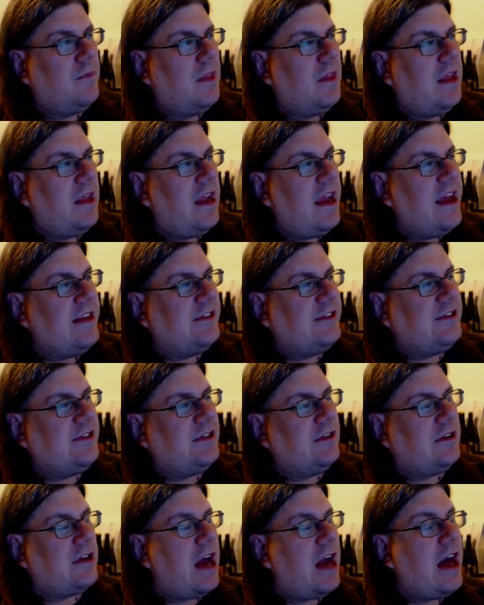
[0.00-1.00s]
is
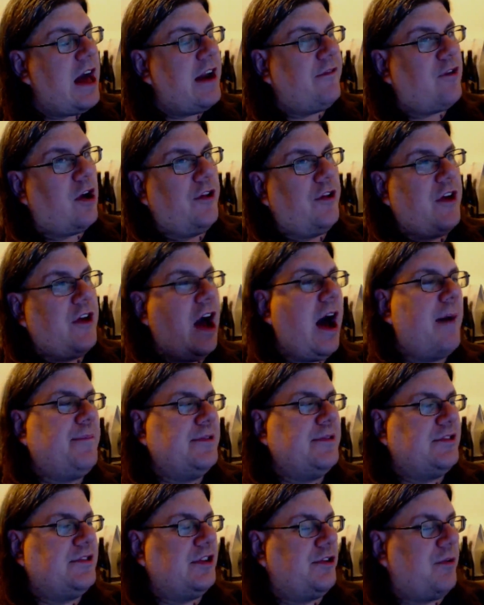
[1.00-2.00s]
kind of gone the
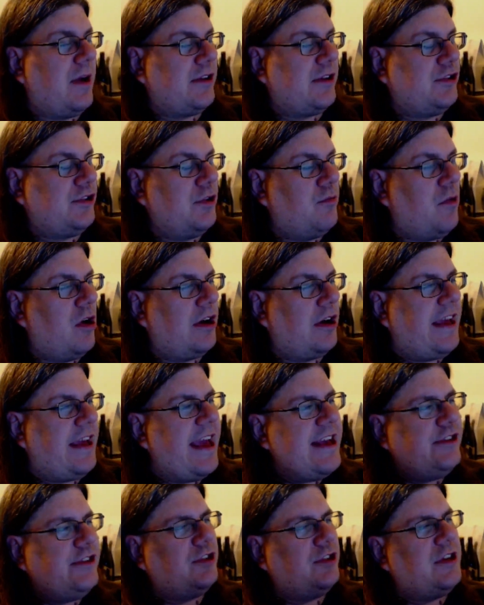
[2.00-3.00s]
opposite direction, where
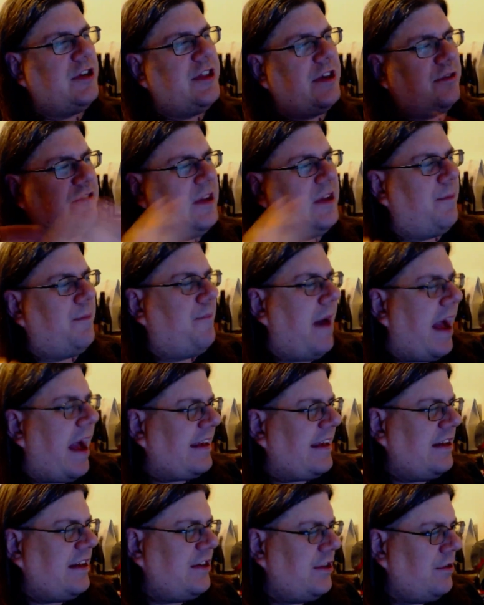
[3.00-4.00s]
occasionally they'll dip back
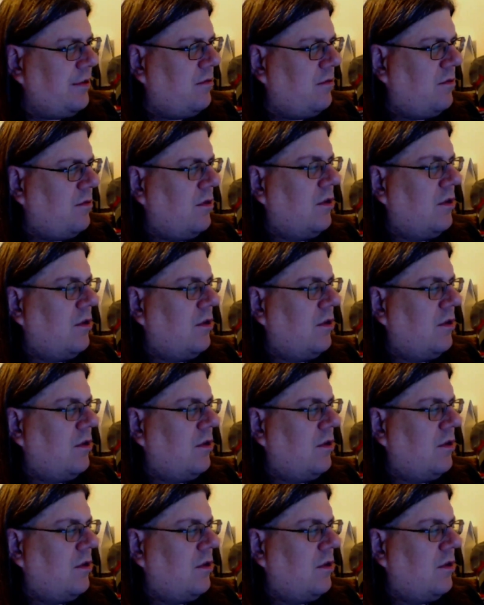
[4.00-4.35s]
into